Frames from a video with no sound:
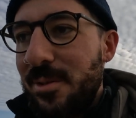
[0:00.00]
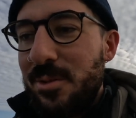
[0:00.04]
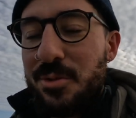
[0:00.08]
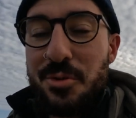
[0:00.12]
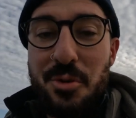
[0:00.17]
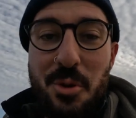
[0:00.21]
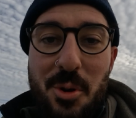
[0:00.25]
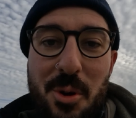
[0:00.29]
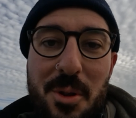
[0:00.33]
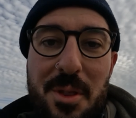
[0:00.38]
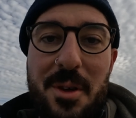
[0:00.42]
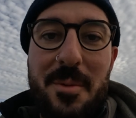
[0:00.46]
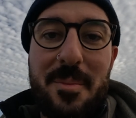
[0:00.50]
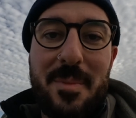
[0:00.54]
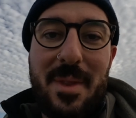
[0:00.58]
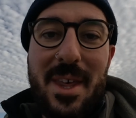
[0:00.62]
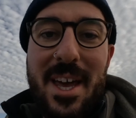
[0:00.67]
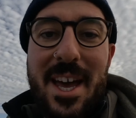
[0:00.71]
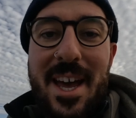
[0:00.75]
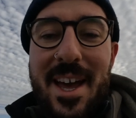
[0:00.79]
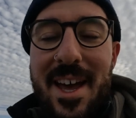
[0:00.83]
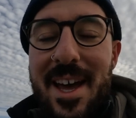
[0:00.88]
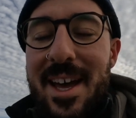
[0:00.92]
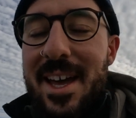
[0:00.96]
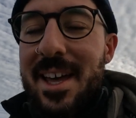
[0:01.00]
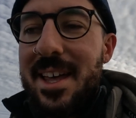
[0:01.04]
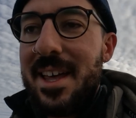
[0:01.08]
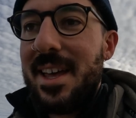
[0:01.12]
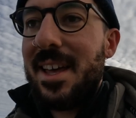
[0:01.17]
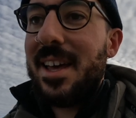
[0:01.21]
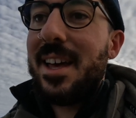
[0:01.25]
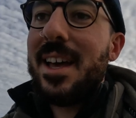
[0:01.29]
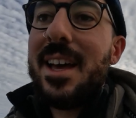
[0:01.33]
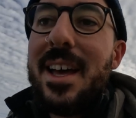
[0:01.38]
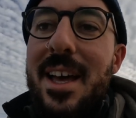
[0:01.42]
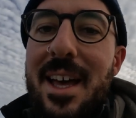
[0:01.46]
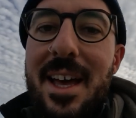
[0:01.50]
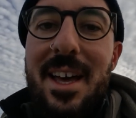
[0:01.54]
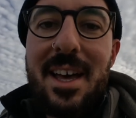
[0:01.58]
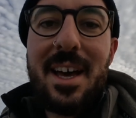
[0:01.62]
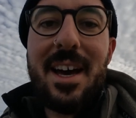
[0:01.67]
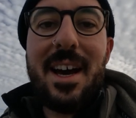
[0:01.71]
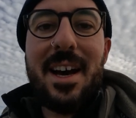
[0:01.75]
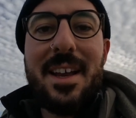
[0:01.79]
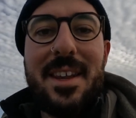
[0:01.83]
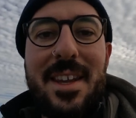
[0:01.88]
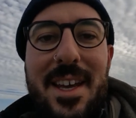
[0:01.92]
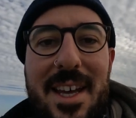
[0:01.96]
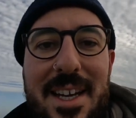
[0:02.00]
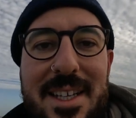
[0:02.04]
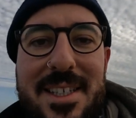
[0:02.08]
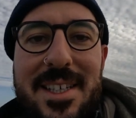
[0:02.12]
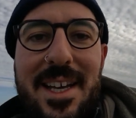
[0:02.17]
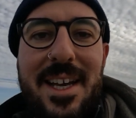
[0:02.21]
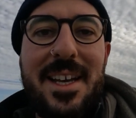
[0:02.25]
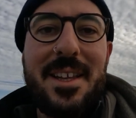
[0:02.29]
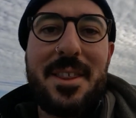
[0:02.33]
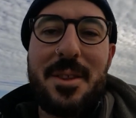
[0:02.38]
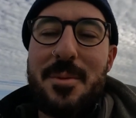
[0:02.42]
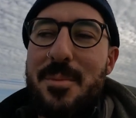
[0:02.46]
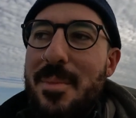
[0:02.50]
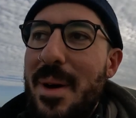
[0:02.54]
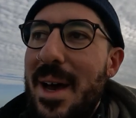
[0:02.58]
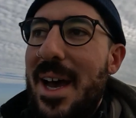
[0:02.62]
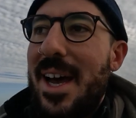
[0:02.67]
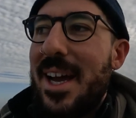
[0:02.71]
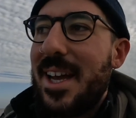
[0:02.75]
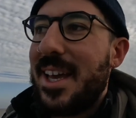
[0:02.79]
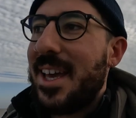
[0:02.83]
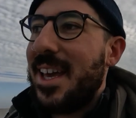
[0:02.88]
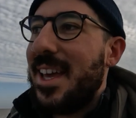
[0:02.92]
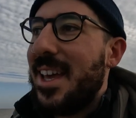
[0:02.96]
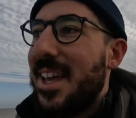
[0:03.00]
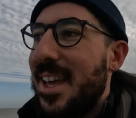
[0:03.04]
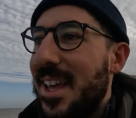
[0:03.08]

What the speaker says: will draw them there, and then take them back